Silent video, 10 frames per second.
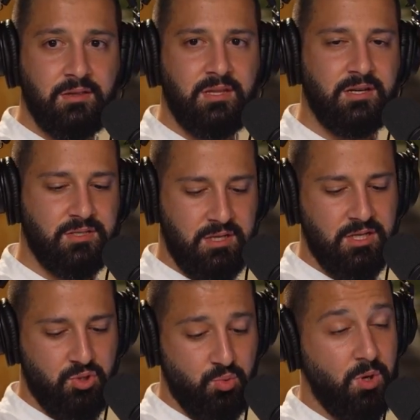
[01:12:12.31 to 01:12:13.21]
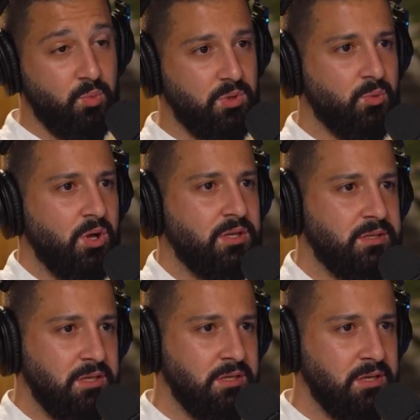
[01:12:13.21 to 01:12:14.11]
there's an issue, one, with
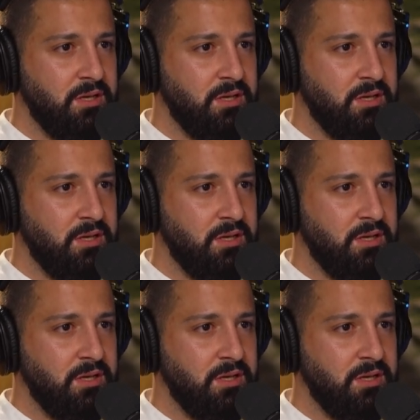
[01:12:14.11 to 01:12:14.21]
quality,